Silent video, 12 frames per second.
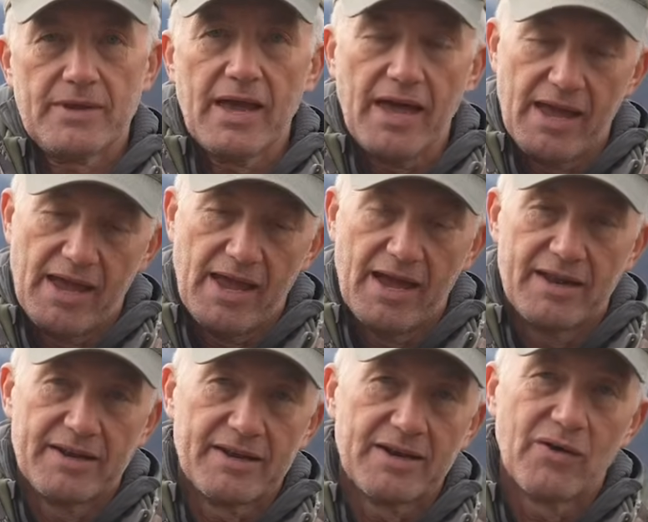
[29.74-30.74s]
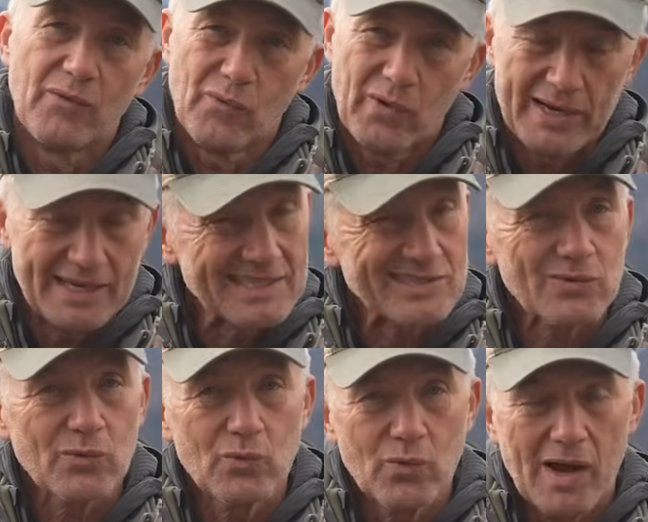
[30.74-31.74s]
And when it's
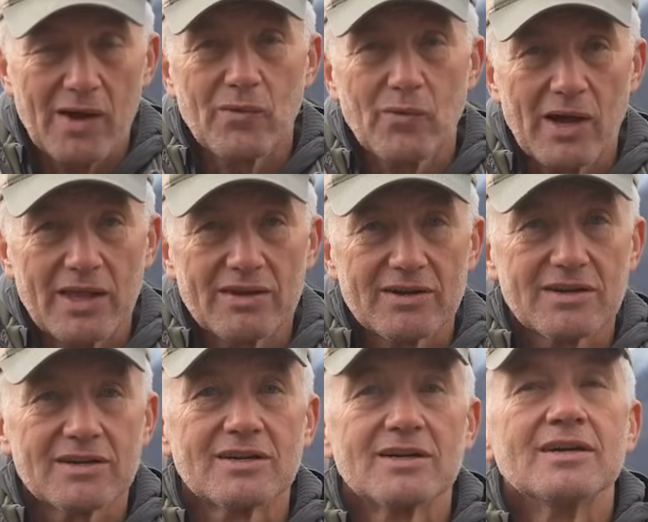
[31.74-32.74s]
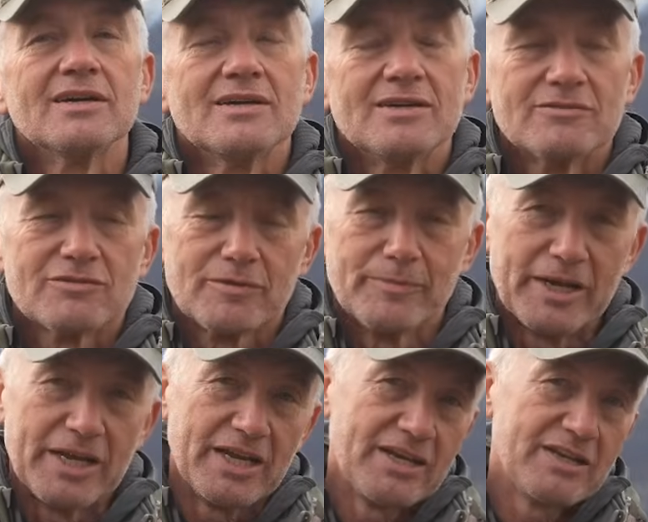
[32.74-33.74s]
wet weather, for
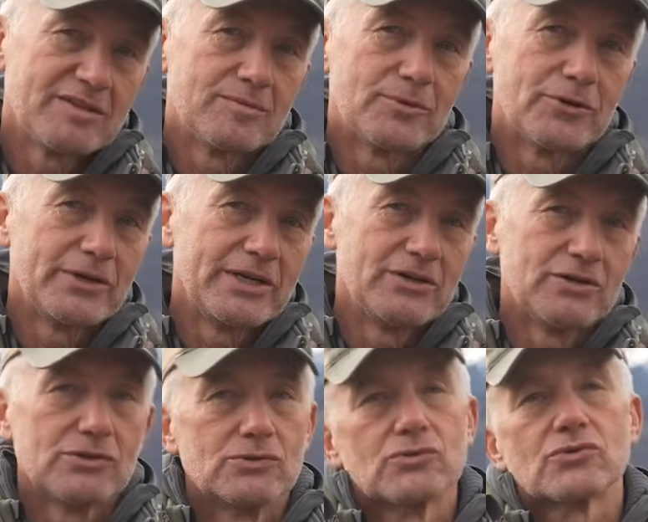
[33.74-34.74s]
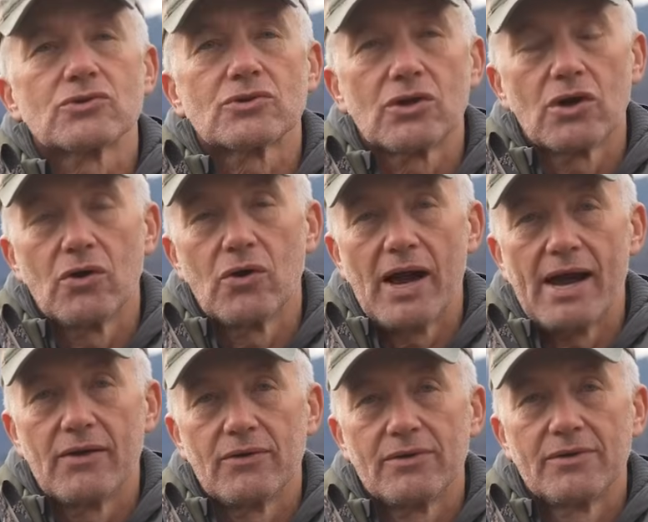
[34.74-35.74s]
me, the Merinos go
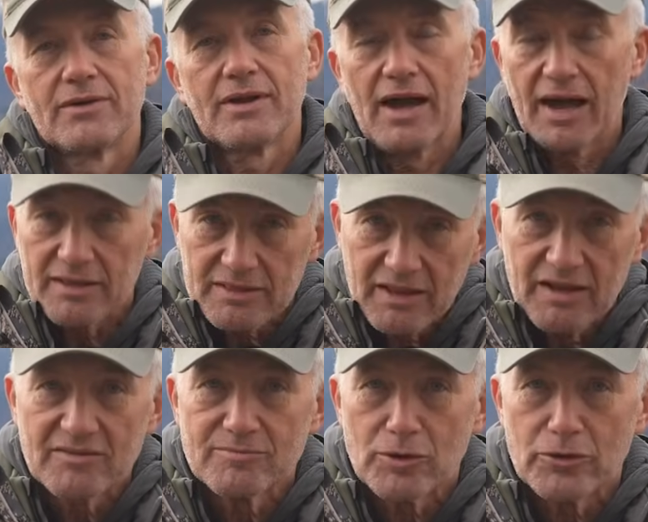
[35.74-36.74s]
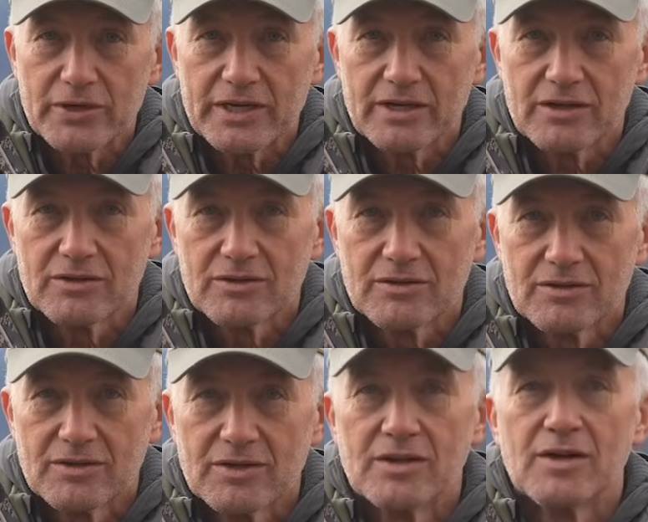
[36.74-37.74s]
out. I love Merino,
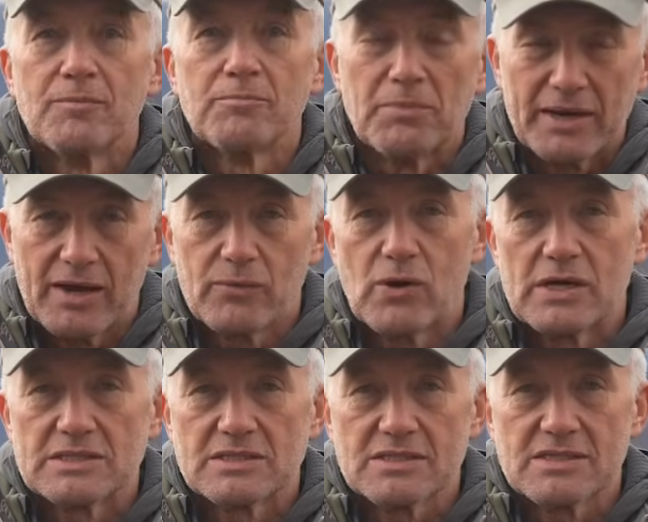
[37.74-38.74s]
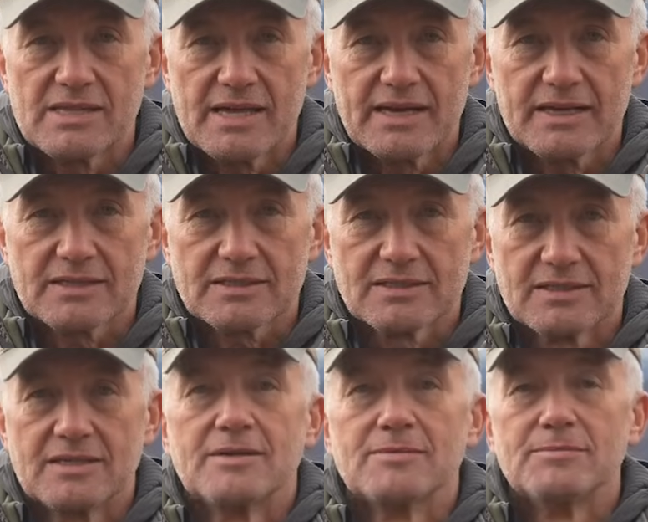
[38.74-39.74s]
but I want synthetics.
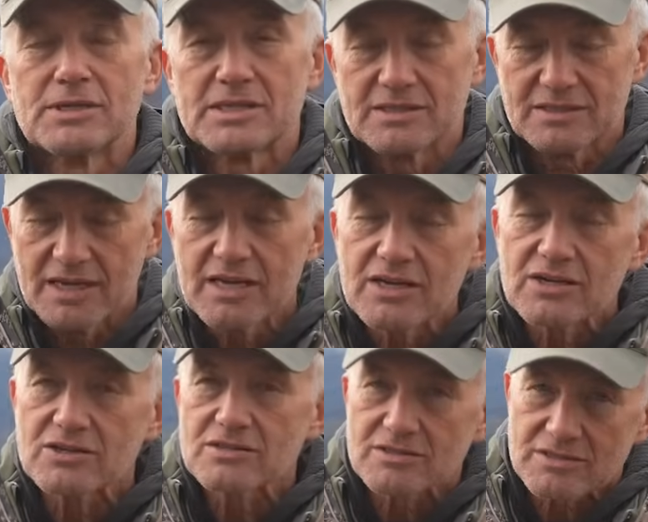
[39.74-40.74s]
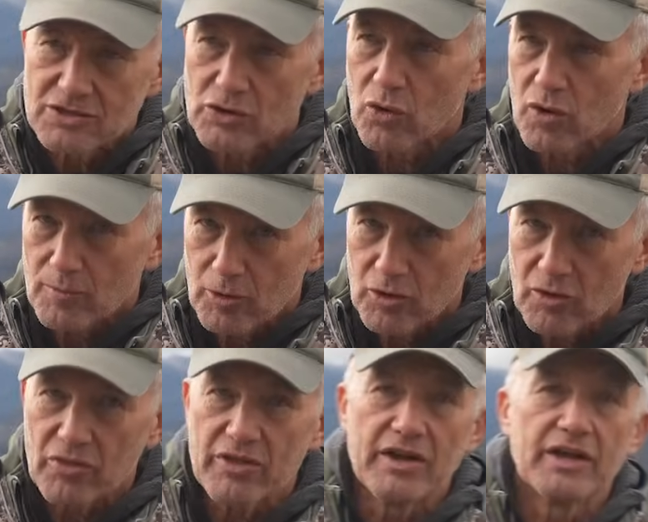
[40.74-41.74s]
Because here's the normal
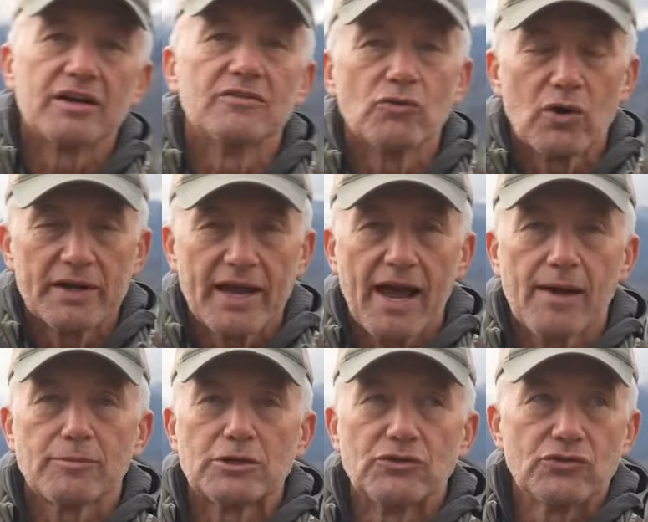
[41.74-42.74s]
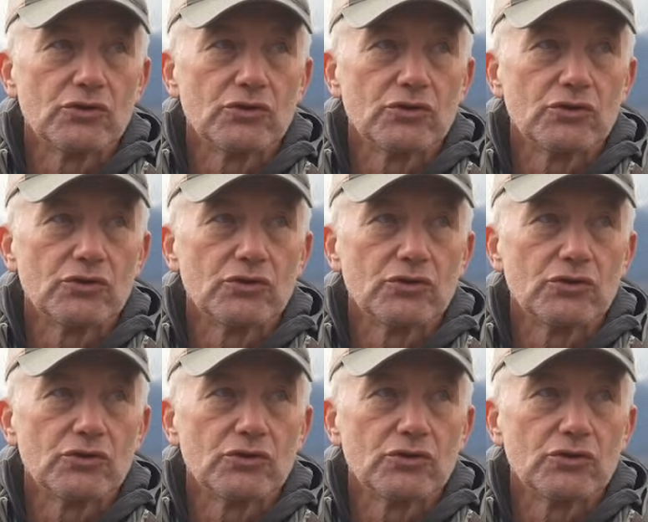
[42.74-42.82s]
thing of what happens.